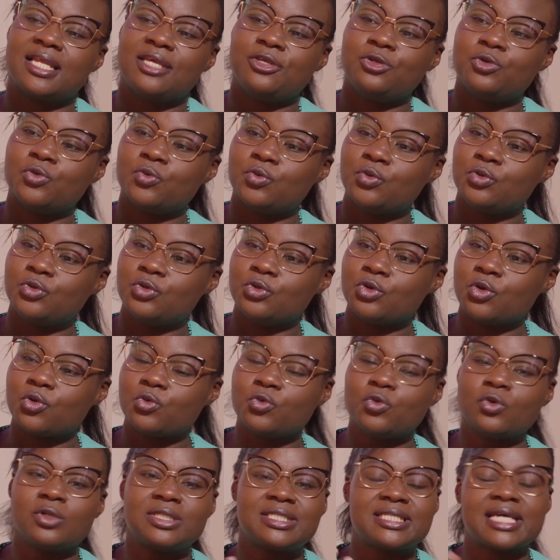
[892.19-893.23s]

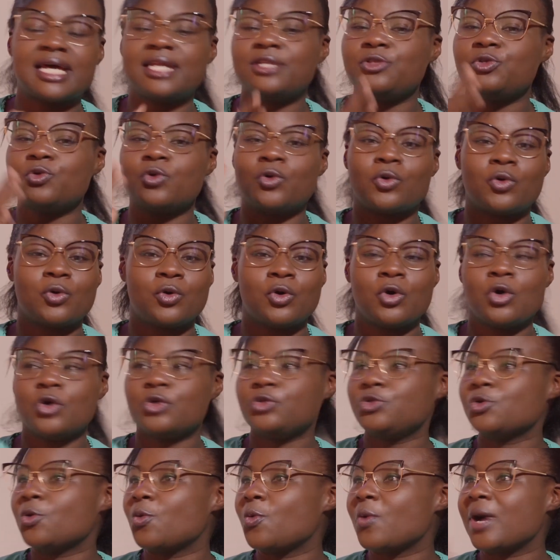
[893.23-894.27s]
you'll turn your
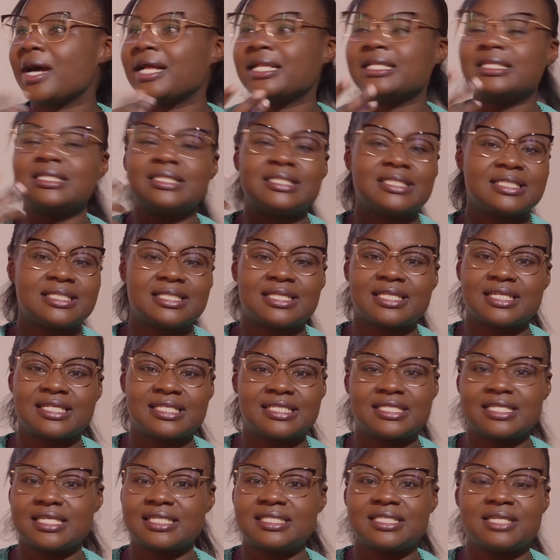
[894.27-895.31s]
world
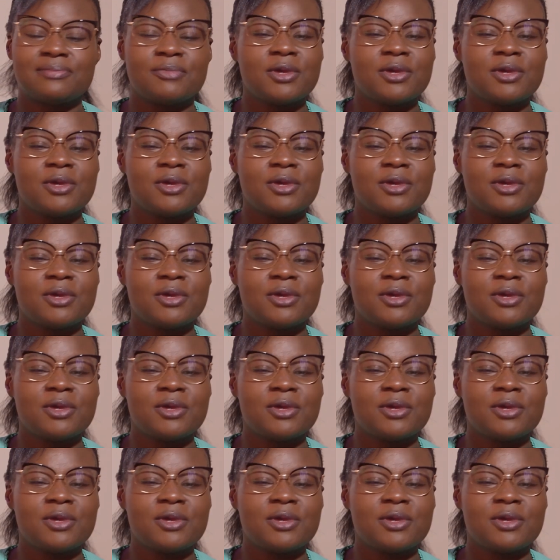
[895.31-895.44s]
360.